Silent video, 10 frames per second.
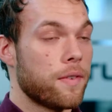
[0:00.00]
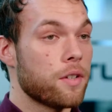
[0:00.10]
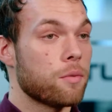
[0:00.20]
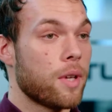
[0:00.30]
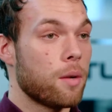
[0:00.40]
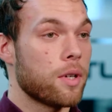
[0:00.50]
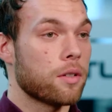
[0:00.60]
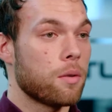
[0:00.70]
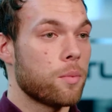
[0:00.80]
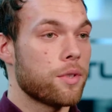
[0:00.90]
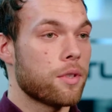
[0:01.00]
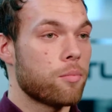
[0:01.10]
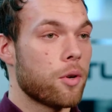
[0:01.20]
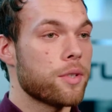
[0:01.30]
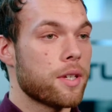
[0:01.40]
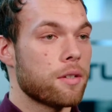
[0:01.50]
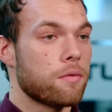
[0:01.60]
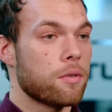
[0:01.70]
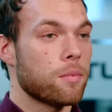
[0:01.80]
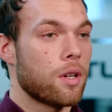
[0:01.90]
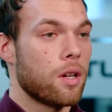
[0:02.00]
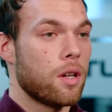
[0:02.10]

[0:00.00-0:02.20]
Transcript: The first room that I worked on was the processing room,